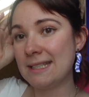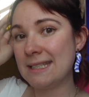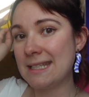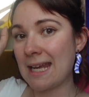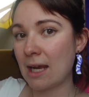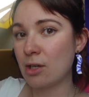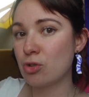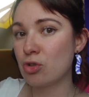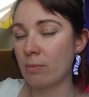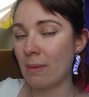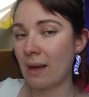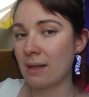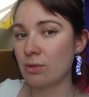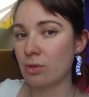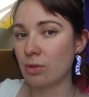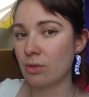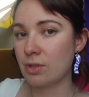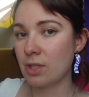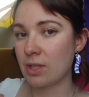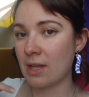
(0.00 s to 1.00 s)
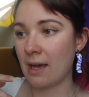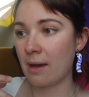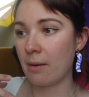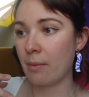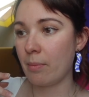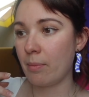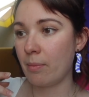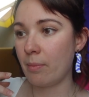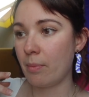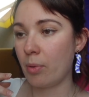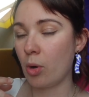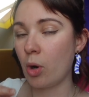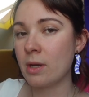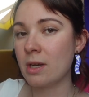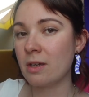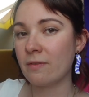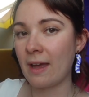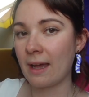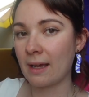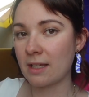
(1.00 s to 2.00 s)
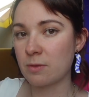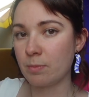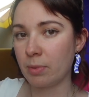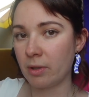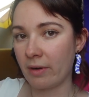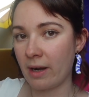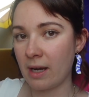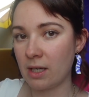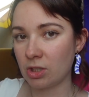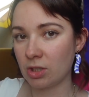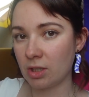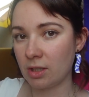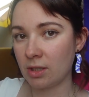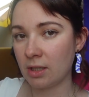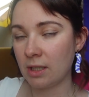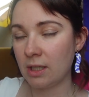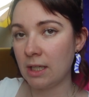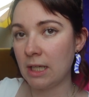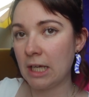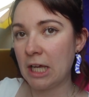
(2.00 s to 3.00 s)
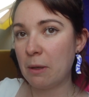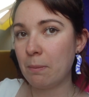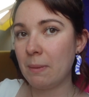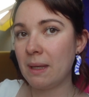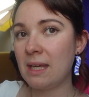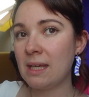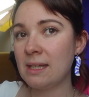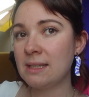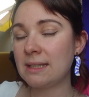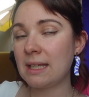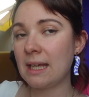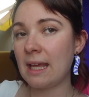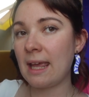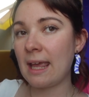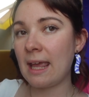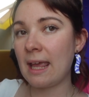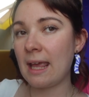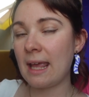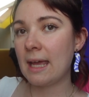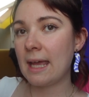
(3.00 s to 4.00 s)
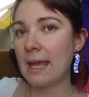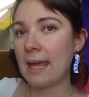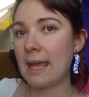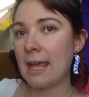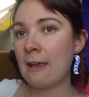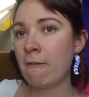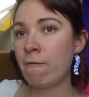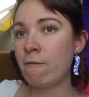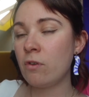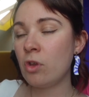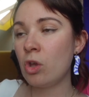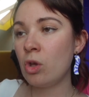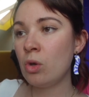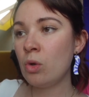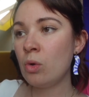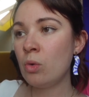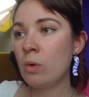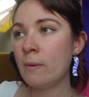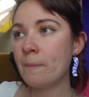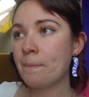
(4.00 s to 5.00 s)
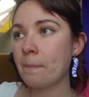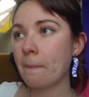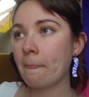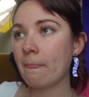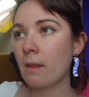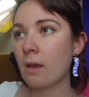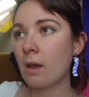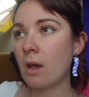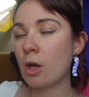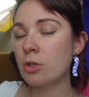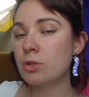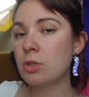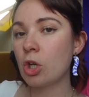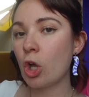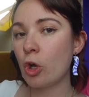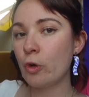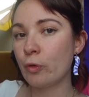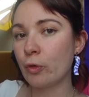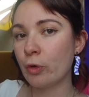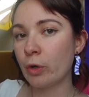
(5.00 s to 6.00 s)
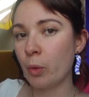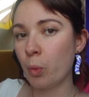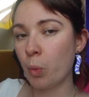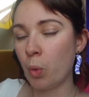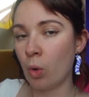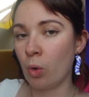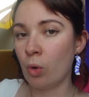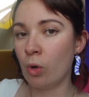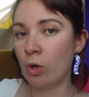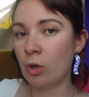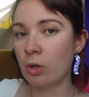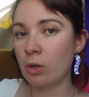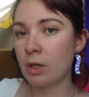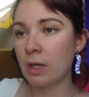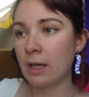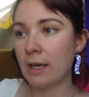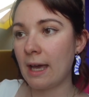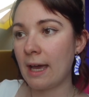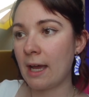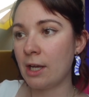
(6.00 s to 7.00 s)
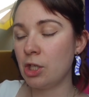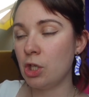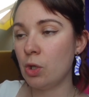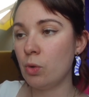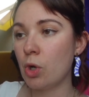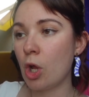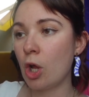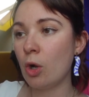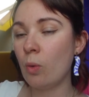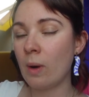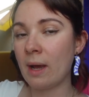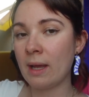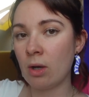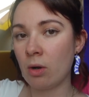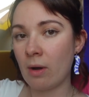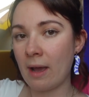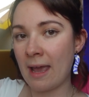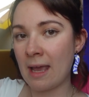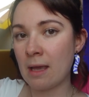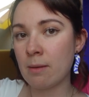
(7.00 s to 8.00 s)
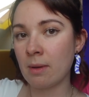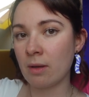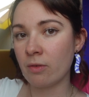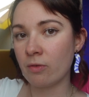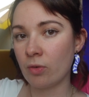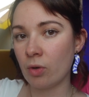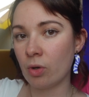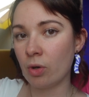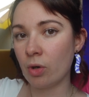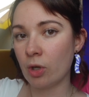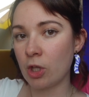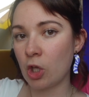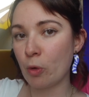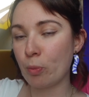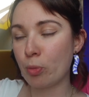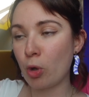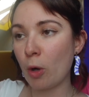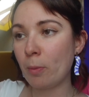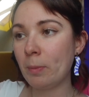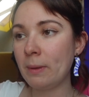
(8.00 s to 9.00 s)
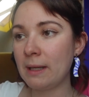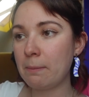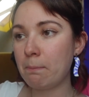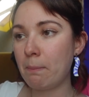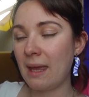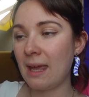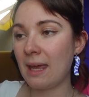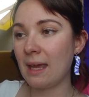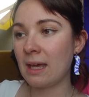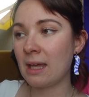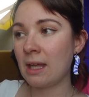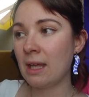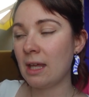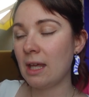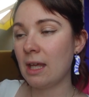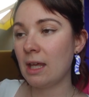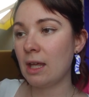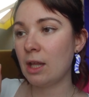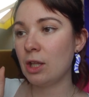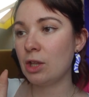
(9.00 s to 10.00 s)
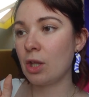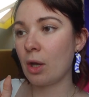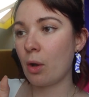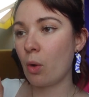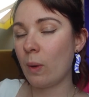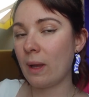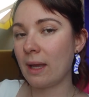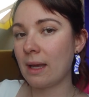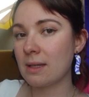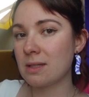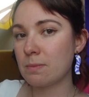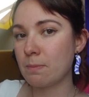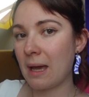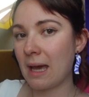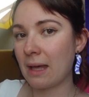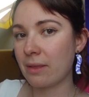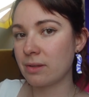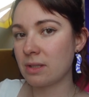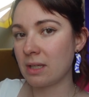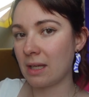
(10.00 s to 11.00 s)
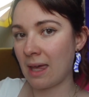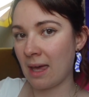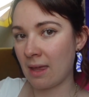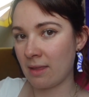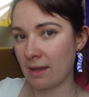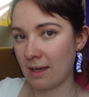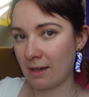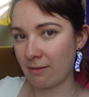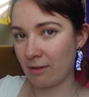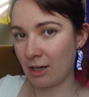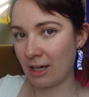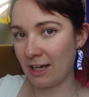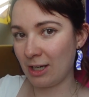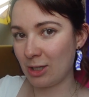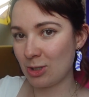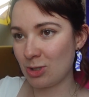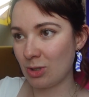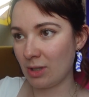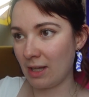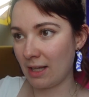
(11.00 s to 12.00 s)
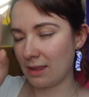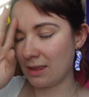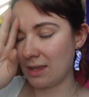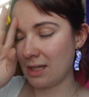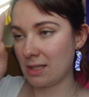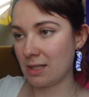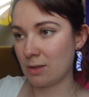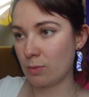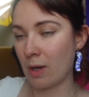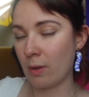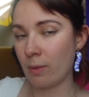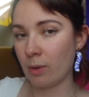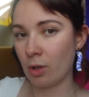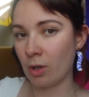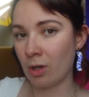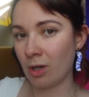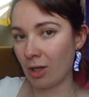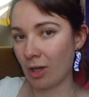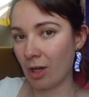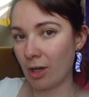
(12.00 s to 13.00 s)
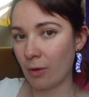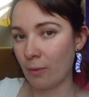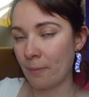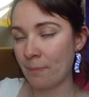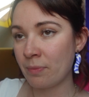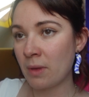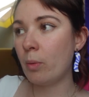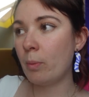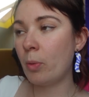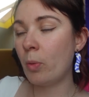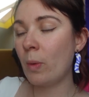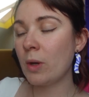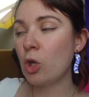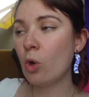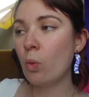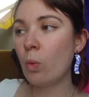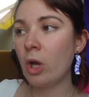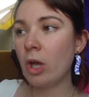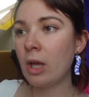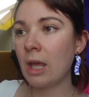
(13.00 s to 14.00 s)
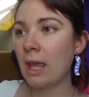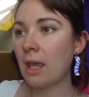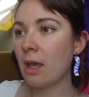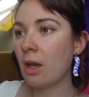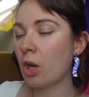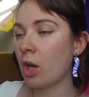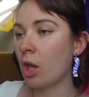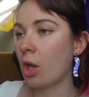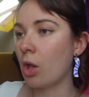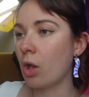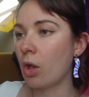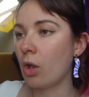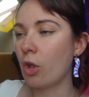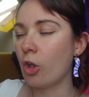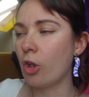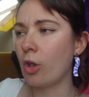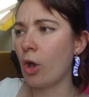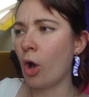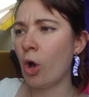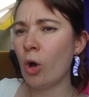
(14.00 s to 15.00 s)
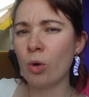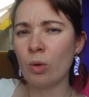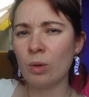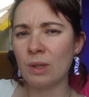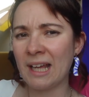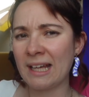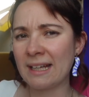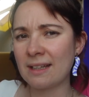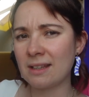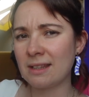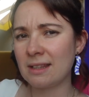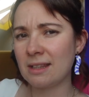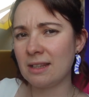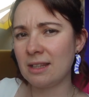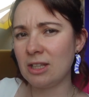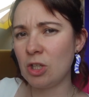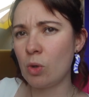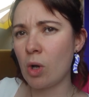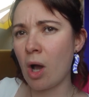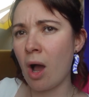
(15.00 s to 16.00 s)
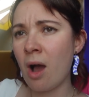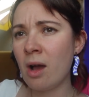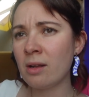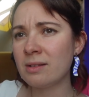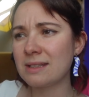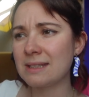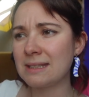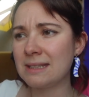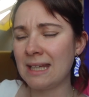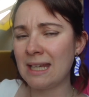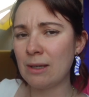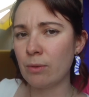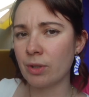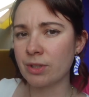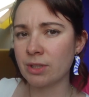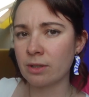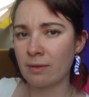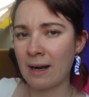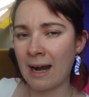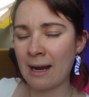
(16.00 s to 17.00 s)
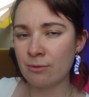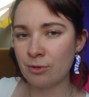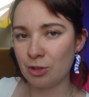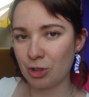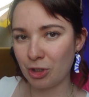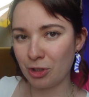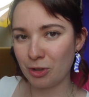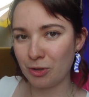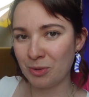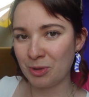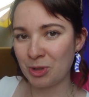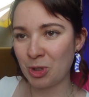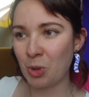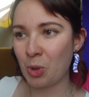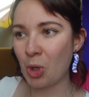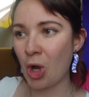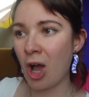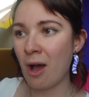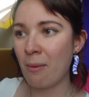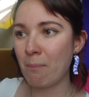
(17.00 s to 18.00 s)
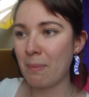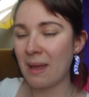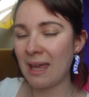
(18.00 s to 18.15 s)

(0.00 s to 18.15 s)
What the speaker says: detrimental to that point of exploration. Because if you are to go for a walk and you know where you're aiming for, you'll probably pick the quickest path to get there, right? Because you're like, this is where we're going to go. But when you're working on a goal, like, you can't see what's around you, so you can't